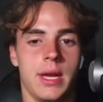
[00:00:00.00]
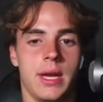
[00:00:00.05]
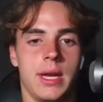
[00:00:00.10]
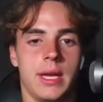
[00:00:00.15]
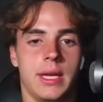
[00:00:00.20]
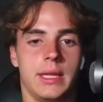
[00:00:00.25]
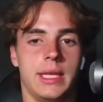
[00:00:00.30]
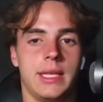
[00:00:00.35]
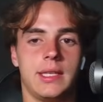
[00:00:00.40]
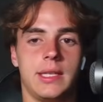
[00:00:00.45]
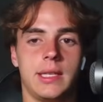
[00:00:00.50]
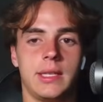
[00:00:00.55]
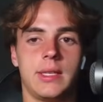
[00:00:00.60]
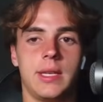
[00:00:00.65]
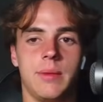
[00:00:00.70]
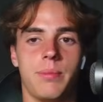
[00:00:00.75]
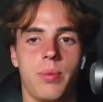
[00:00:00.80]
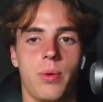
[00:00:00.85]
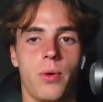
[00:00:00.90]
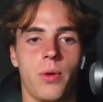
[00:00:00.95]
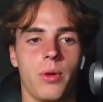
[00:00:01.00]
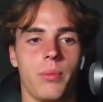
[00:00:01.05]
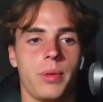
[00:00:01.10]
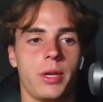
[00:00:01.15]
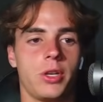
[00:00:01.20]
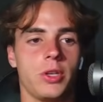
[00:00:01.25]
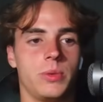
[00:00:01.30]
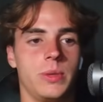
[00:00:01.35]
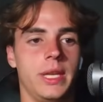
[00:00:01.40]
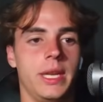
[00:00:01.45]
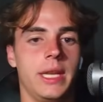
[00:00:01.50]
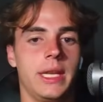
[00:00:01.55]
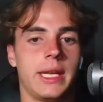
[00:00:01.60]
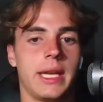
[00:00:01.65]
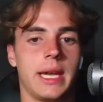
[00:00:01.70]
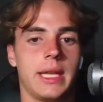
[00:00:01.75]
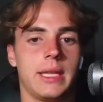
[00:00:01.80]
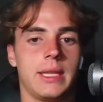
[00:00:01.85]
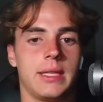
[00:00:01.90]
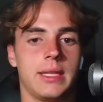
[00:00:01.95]
This is important because we need to
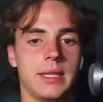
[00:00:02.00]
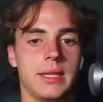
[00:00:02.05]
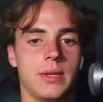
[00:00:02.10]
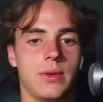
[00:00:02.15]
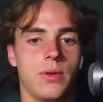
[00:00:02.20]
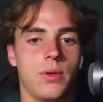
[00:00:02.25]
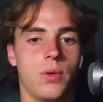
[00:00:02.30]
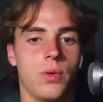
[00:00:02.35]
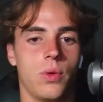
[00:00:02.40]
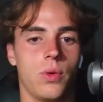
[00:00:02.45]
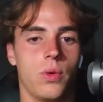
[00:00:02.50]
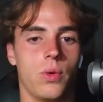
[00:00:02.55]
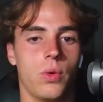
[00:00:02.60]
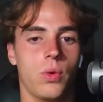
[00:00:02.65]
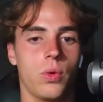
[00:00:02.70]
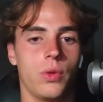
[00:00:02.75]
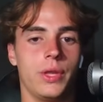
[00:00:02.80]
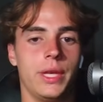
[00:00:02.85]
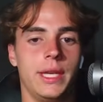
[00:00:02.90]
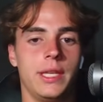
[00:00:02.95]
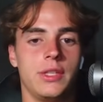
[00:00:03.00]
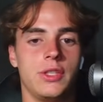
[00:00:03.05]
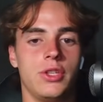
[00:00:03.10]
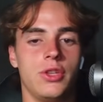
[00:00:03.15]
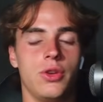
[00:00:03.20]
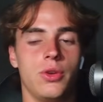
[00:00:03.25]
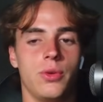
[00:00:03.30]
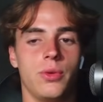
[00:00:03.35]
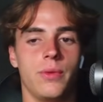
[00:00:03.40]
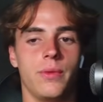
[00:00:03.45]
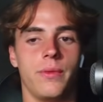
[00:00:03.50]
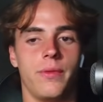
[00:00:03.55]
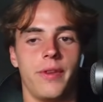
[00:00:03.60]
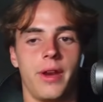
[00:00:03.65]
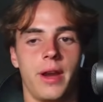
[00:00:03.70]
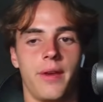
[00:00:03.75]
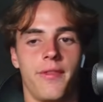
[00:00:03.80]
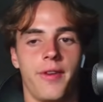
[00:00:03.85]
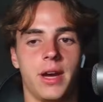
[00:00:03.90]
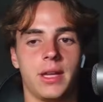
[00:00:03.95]
get all these new
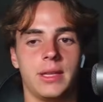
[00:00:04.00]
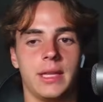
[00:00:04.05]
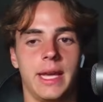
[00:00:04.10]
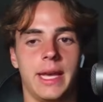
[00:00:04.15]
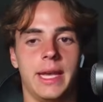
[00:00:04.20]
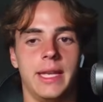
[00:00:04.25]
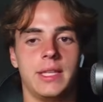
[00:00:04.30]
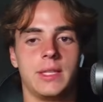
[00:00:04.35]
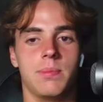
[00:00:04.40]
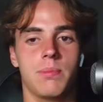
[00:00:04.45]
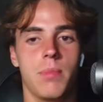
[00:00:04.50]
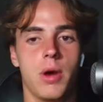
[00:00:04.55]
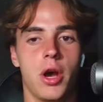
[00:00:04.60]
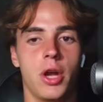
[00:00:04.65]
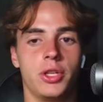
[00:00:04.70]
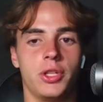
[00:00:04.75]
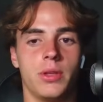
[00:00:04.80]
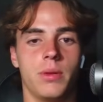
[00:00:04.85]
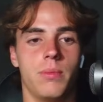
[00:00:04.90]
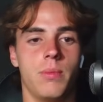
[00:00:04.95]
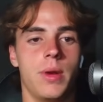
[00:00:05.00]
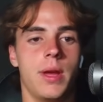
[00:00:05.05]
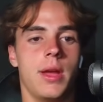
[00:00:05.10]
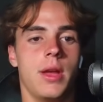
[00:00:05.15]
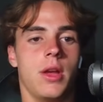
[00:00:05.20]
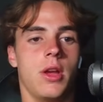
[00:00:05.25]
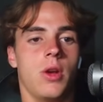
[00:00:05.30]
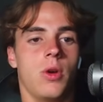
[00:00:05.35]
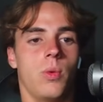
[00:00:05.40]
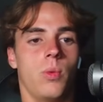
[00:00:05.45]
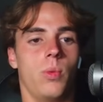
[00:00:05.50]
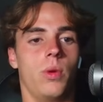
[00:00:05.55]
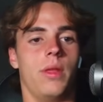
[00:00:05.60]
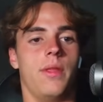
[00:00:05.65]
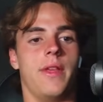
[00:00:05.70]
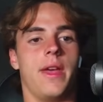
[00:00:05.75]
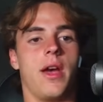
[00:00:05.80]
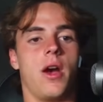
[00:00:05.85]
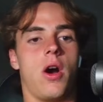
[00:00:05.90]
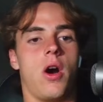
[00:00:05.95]
verified leads, merge them with
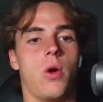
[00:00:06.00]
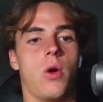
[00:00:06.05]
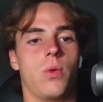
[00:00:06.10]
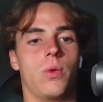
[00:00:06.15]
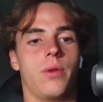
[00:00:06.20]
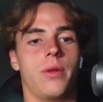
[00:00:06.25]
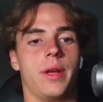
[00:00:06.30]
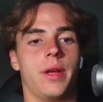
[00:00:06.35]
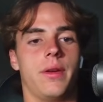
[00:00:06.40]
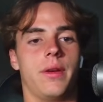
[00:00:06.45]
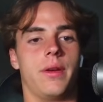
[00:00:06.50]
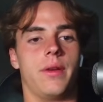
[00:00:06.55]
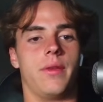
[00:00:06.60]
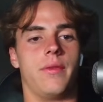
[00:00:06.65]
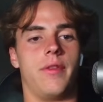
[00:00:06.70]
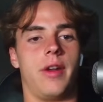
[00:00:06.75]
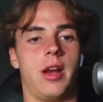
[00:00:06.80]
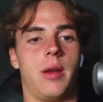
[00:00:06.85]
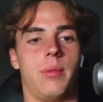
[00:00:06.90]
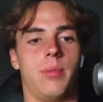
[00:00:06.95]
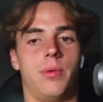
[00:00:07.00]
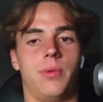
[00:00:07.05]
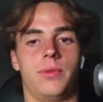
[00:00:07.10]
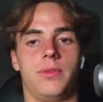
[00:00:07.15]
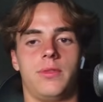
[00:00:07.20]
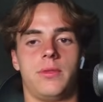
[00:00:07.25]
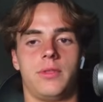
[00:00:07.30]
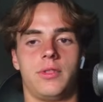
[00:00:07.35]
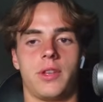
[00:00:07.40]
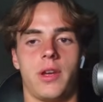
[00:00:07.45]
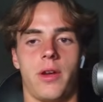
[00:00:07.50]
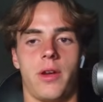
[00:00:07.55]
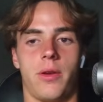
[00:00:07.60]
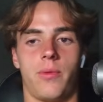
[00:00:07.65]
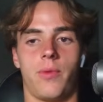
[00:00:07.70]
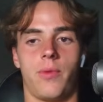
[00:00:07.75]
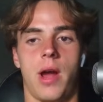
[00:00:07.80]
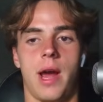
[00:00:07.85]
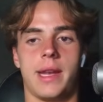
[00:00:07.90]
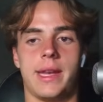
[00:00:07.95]
their old variables. So
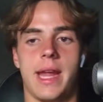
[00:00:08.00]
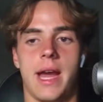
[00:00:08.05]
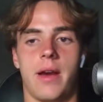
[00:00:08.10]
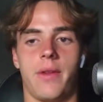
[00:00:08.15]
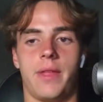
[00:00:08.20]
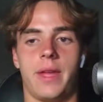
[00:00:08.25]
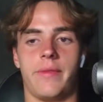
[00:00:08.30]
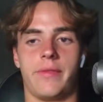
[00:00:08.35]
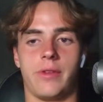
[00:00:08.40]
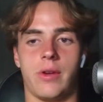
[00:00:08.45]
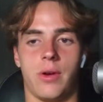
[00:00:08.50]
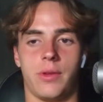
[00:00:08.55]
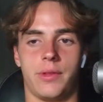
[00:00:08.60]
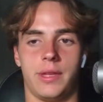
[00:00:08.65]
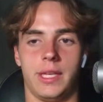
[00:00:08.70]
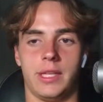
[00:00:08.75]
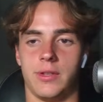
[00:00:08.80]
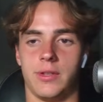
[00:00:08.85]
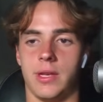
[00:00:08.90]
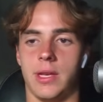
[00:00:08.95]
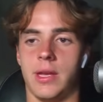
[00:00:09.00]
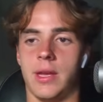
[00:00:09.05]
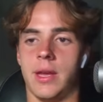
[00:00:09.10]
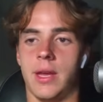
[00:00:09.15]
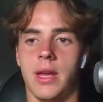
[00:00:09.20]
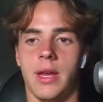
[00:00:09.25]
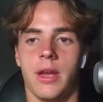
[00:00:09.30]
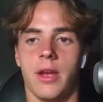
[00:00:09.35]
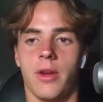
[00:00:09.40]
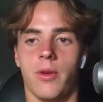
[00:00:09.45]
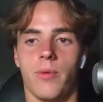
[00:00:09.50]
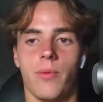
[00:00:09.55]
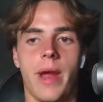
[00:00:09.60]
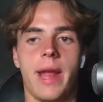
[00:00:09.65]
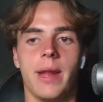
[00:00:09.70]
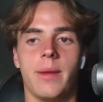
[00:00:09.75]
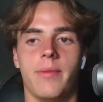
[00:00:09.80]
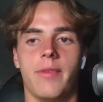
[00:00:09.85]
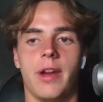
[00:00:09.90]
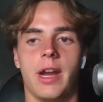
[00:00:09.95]
right now they've got these
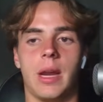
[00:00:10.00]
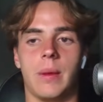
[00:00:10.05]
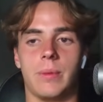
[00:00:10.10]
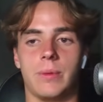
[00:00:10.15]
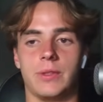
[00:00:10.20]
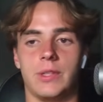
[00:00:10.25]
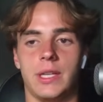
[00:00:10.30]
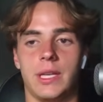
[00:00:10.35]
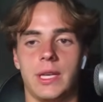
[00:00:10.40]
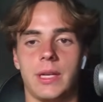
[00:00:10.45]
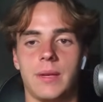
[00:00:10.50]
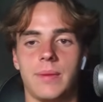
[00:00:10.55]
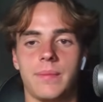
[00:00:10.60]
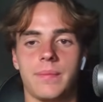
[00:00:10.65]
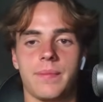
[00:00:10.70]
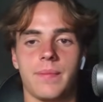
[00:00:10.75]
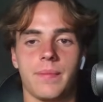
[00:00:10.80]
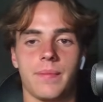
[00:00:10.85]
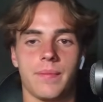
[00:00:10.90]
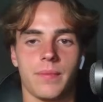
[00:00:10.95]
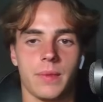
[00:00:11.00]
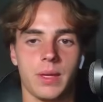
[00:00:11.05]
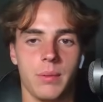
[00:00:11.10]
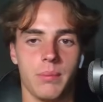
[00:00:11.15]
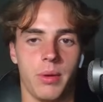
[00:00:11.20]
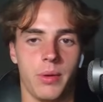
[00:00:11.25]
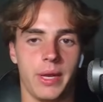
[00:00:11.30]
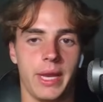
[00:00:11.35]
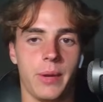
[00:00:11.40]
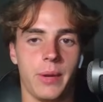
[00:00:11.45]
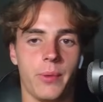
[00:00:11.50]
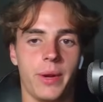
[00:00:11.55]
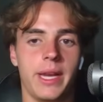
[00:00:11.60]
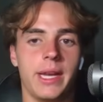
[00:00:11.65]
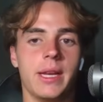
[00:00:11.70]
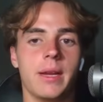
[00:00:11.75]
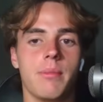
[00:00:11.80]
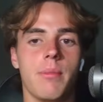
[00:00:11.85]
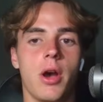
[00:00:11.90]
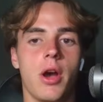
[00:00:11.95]
random variables here, but we
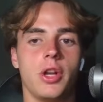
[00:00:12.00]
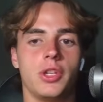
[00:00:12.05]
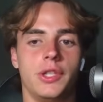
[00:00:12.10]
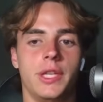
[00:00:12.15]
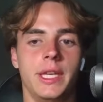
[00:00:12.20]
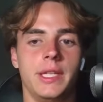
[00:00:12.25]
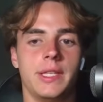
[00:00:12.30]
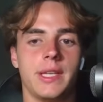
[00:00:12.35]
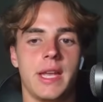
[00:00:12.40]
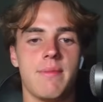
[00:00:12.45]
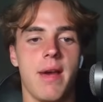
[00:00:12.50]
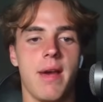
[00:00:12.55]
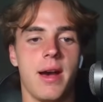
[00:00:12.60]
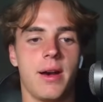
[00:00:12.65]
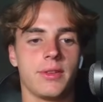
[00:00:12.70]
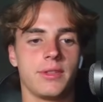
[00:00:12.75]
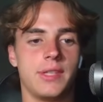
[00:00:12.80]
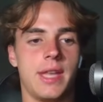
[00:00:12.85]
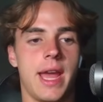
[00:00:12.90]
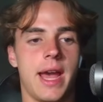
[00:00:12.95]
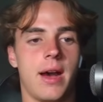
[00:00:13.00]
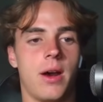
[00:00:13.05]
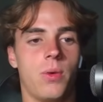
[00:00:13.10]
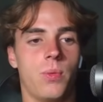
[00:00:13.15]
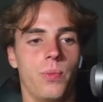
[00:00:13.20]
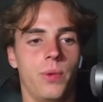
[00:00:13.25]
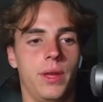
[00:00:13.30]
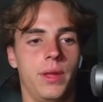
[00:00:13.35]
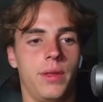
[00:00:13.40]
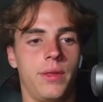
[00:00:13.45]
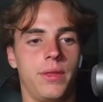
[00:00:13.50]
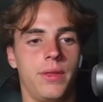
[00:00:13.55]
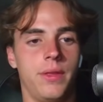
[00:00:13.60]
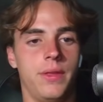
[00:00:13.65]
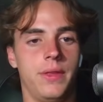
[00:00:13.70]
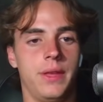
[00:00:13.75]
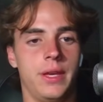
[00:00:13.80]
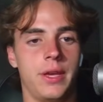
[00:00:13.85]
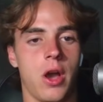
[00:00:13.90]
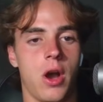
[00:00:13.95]
need to merge these emails now with
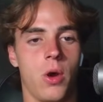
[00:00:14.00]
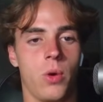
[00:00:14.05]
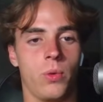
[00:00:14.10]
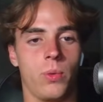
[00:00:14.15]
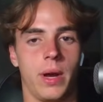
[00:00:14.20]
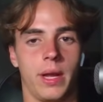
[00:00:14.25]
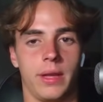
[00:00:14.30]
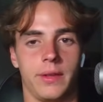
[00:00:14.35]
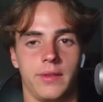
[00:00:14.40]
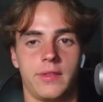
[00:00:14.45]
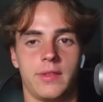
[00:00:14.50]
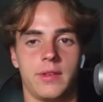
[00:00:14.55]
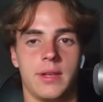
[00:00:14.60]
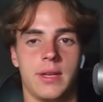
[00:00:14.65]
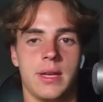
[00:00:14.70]
the old ones,